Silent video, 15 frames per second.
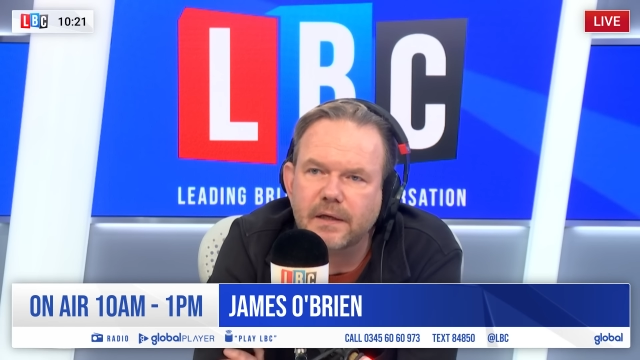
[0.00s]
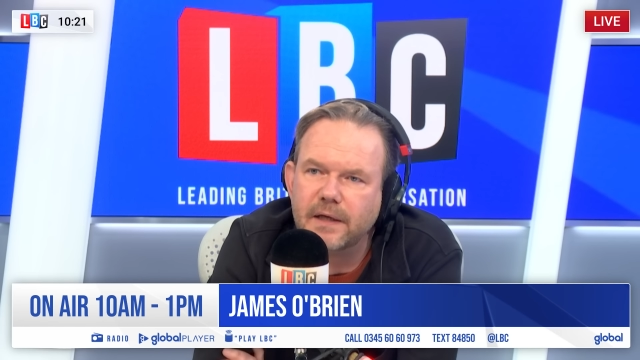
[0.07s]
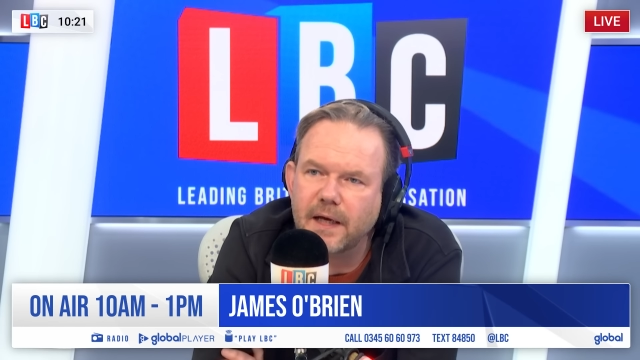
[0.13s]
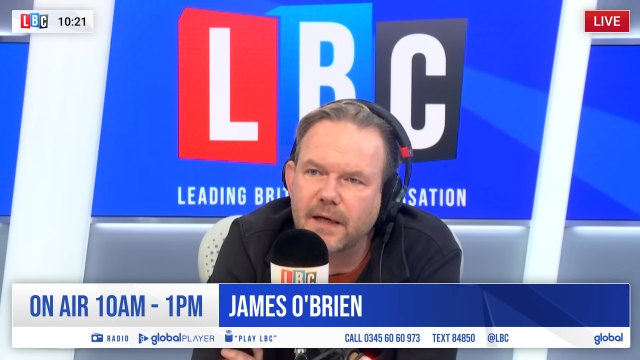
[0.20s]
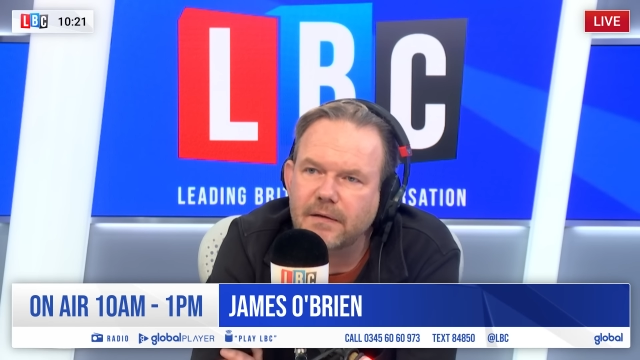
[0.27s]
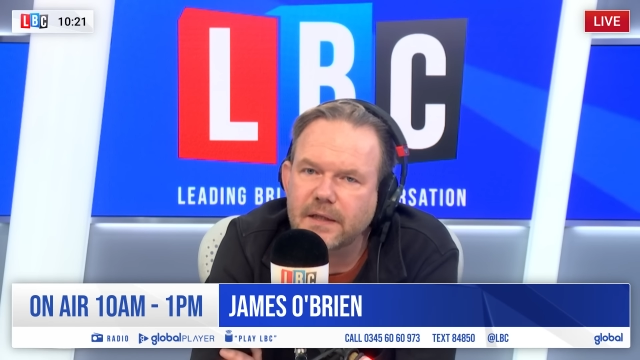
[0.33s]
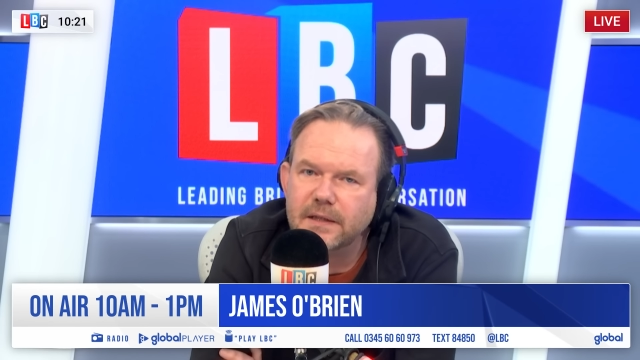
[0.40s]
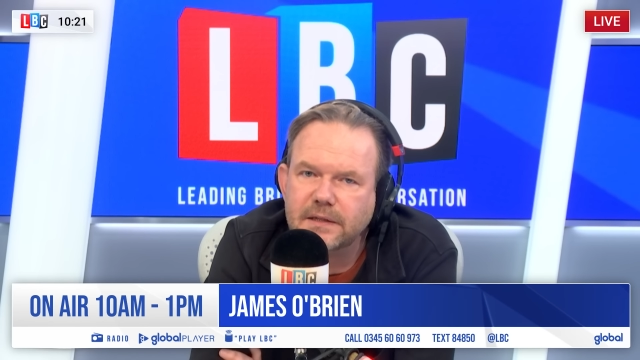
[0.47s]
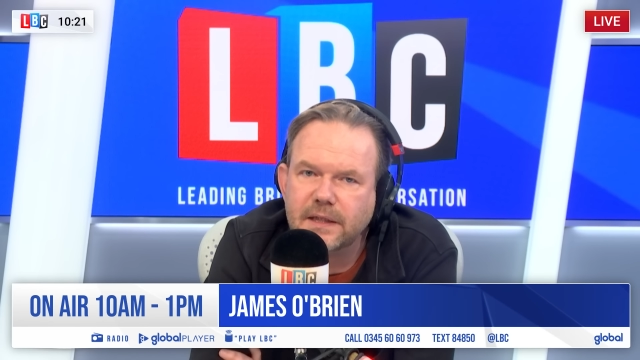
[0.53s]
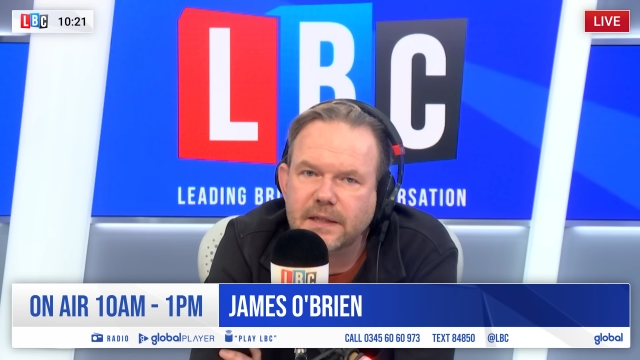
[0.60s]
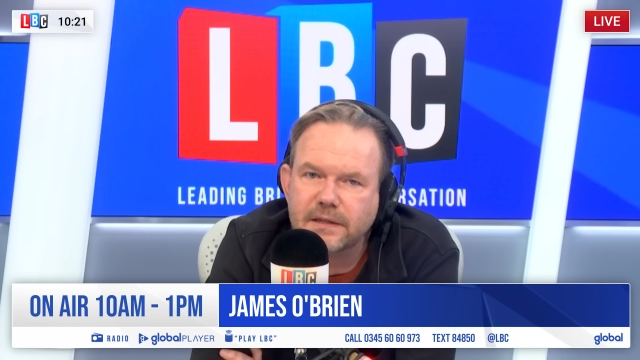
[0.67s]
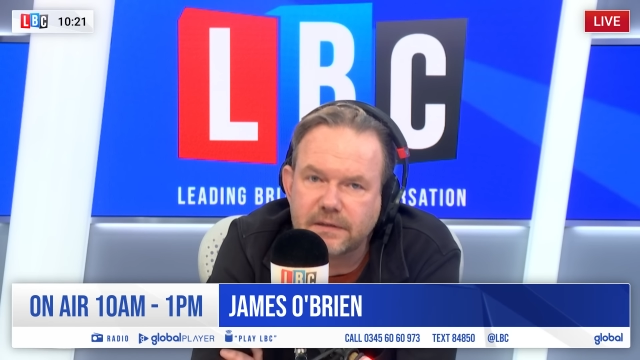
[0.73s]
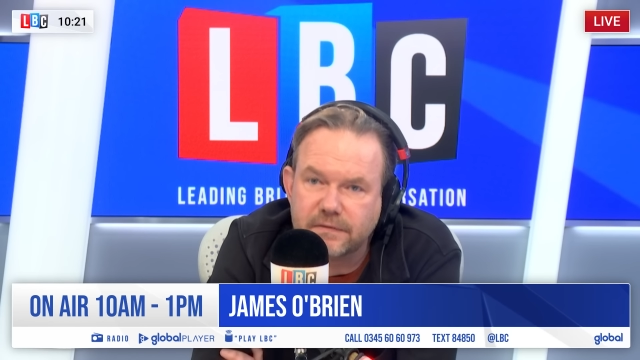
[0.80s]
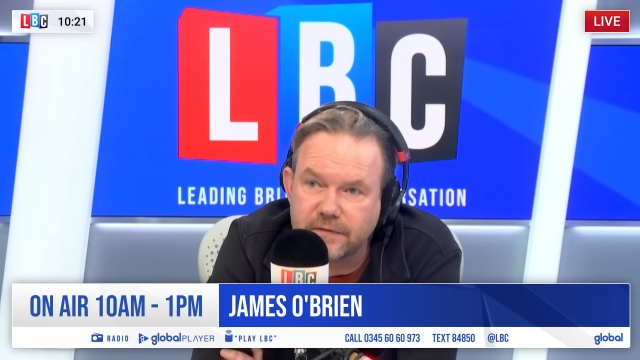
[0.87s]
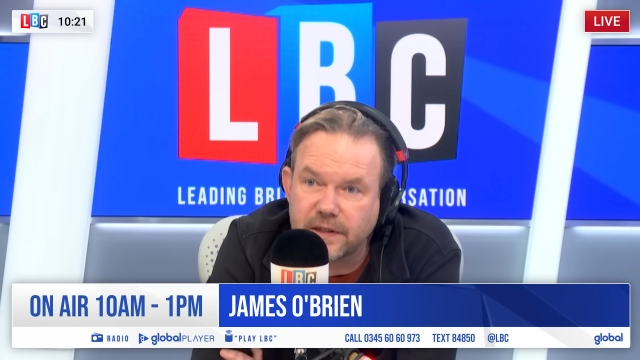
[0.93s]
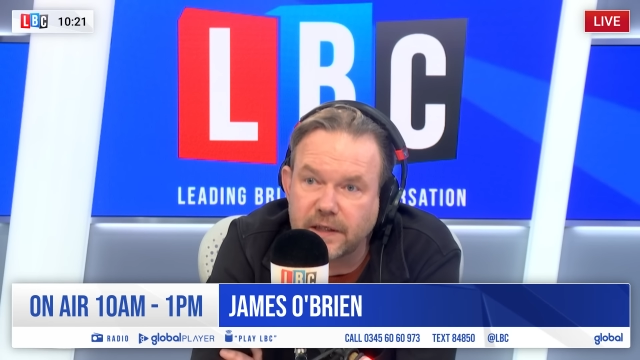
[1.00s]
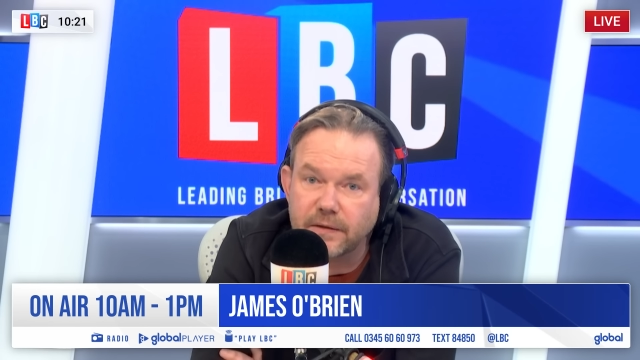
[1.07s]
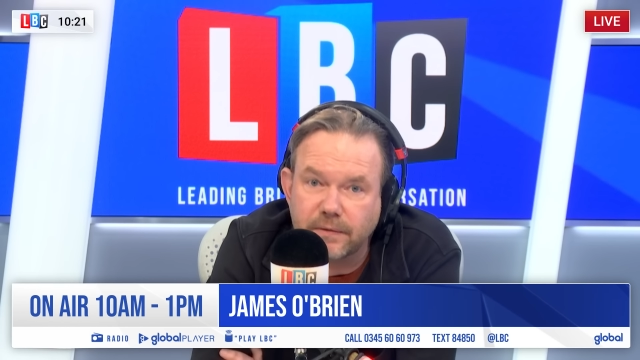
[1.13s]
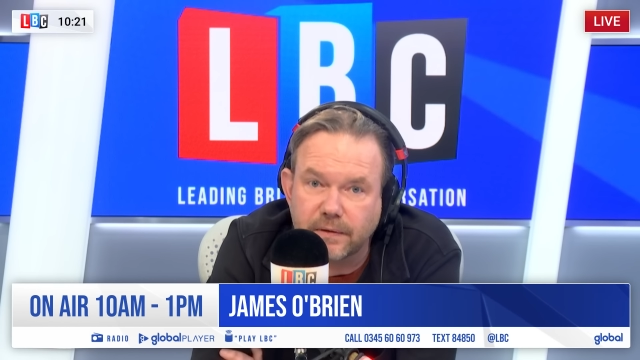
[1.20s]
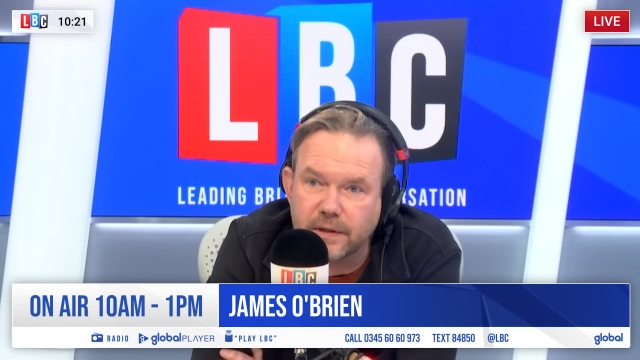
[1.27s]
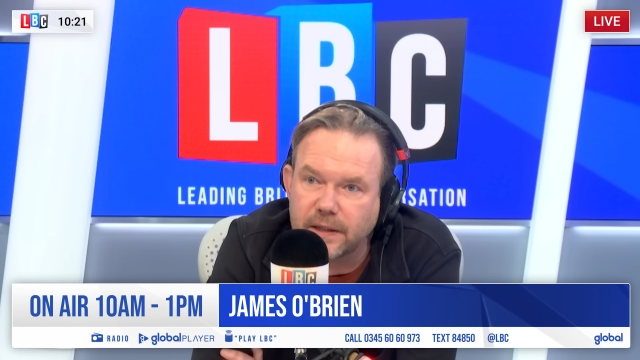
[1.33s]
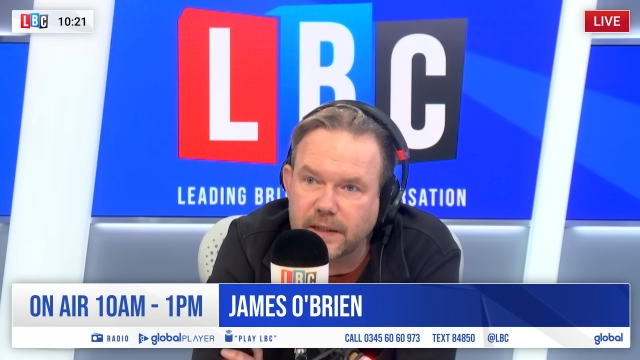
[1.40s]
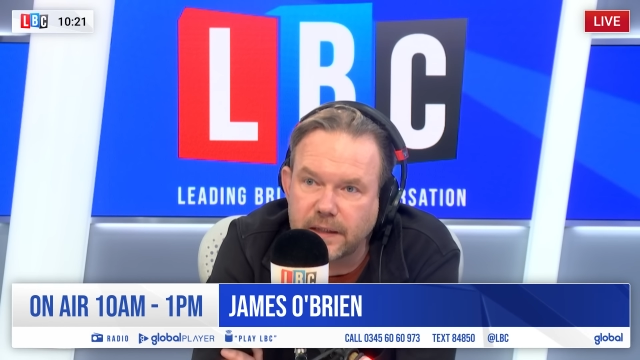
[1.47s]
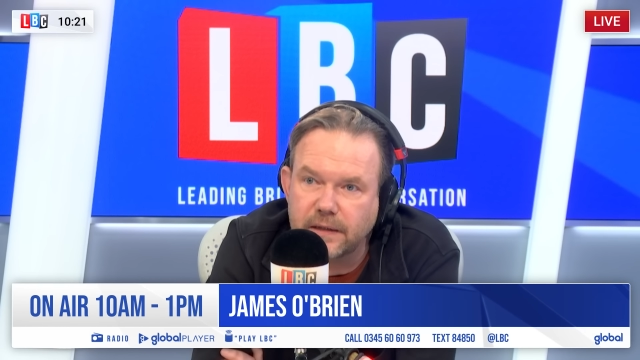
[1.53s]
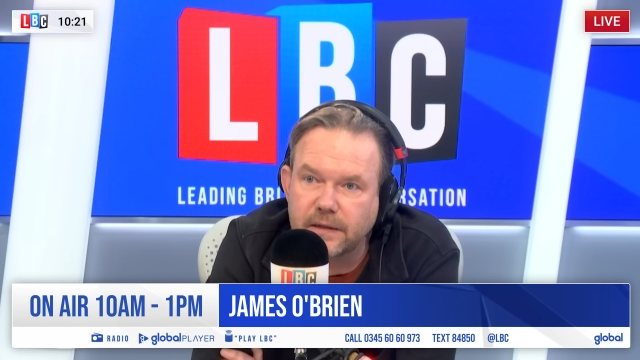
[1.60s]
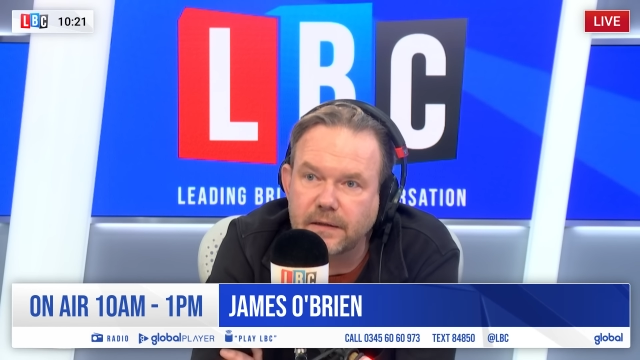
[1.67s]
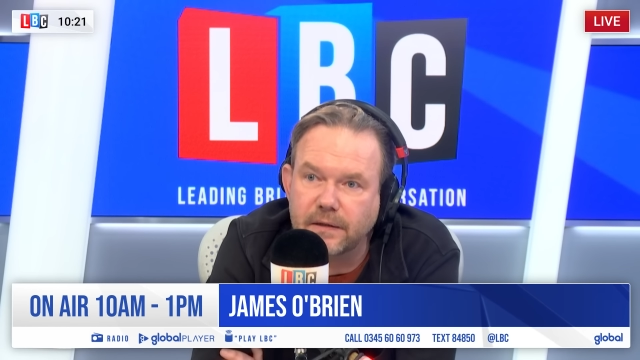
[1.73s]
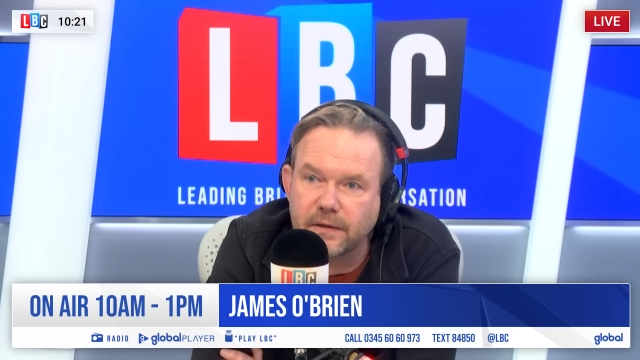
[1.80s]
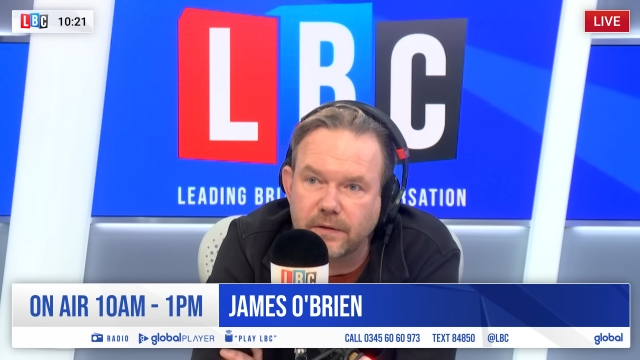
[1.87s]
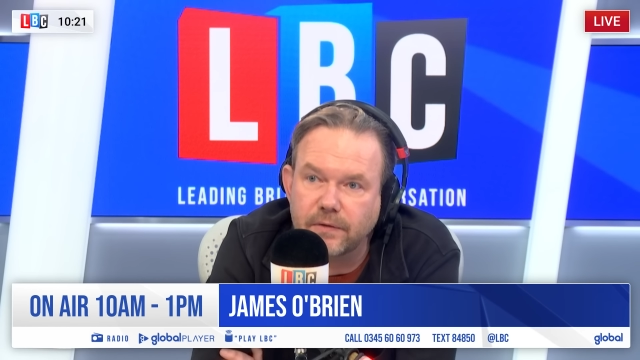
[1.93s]
carry a sense of guilt that he
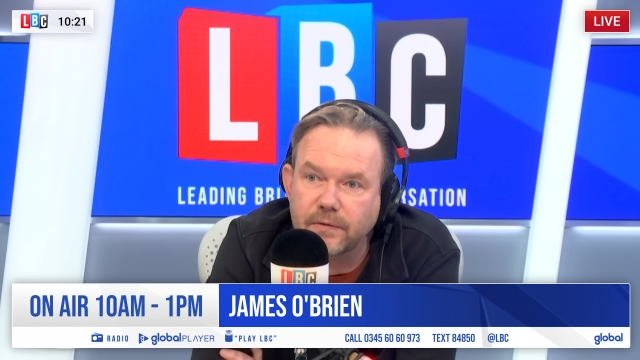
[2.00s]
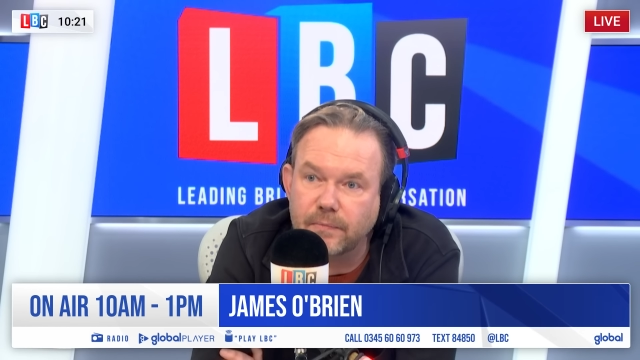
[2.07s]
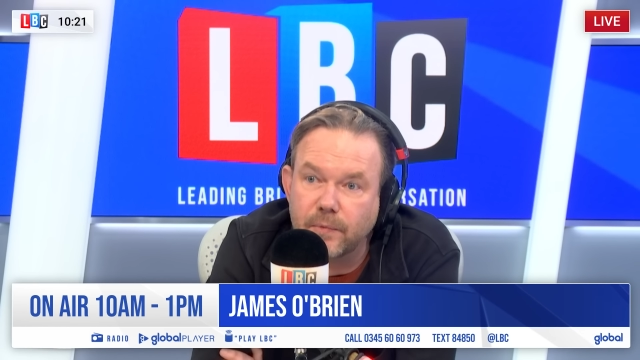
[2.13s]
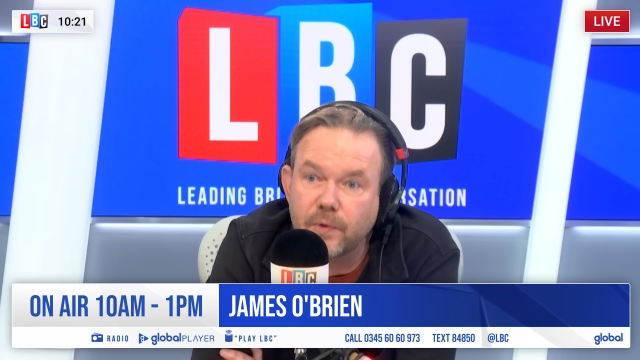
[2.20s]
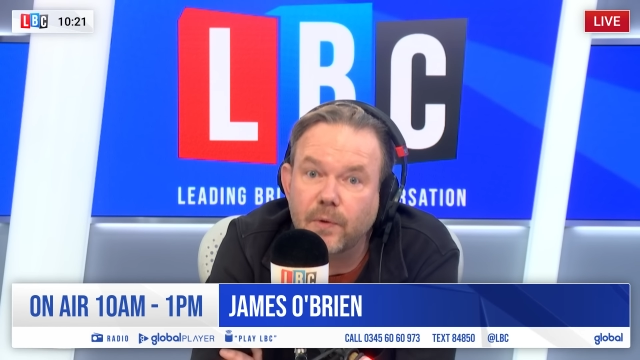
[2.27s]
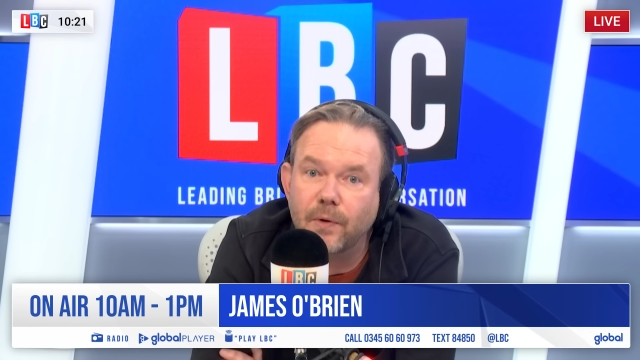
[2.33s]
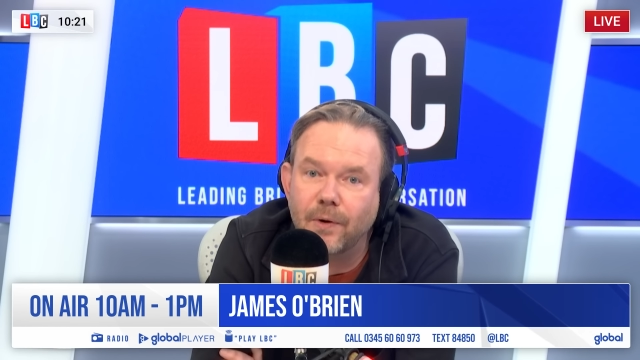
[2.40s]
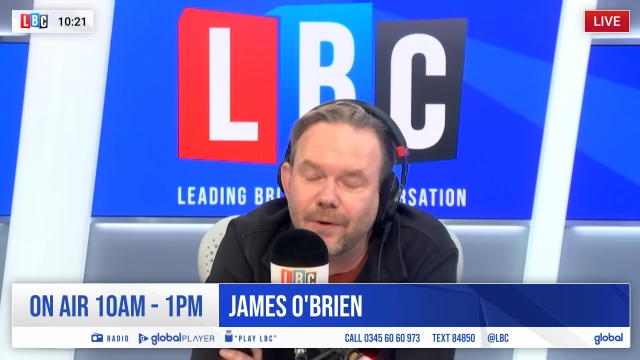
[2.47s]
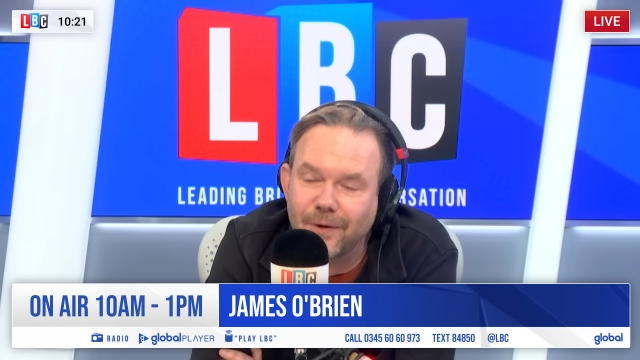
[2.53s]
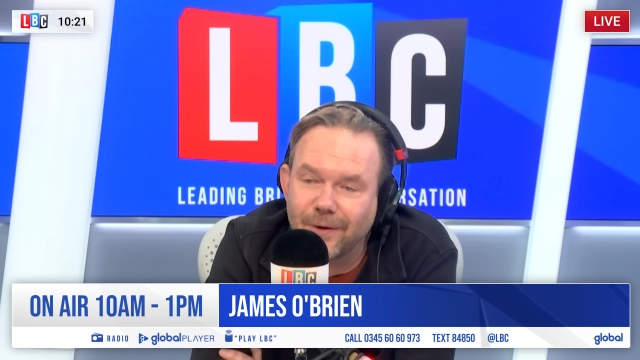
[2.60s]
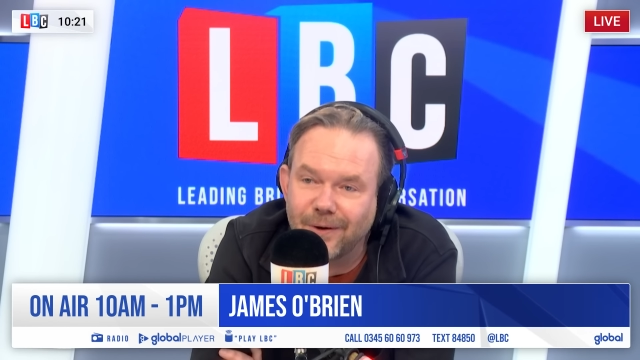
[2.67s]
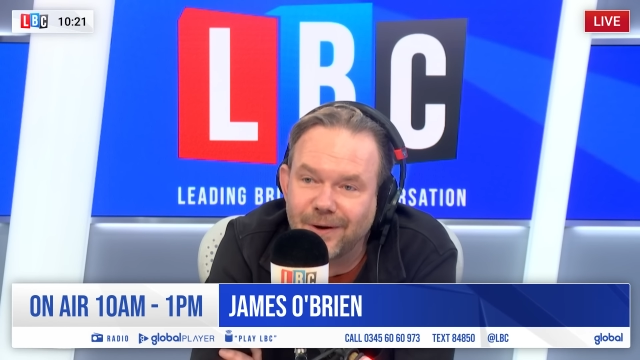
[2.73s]
didn't do more,